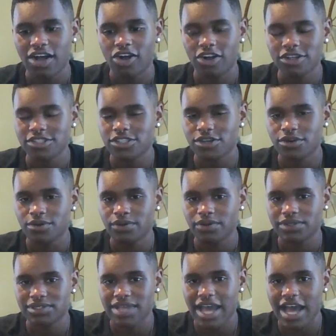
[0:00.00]
Also,
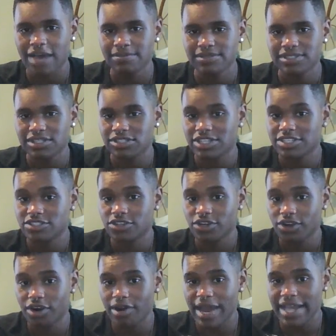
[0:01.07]
apps such as
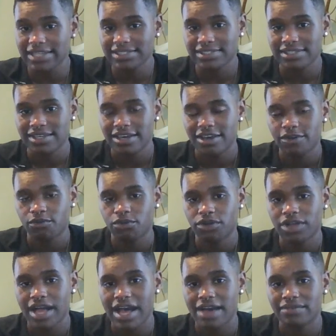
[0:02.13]
GoodRx
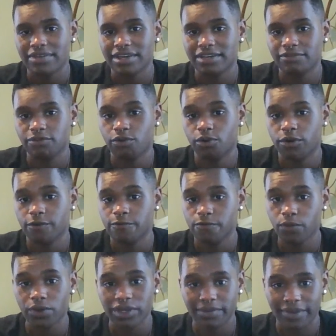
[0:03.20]
will have it for
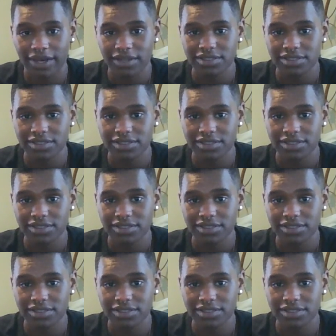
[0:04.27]
$40